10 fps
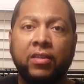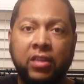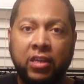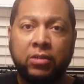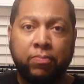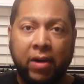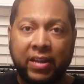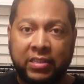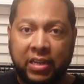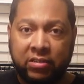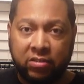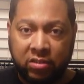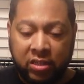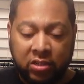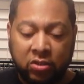these
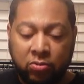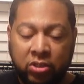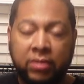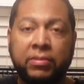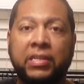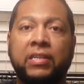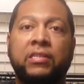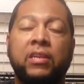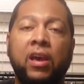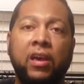processors, these new chipsets,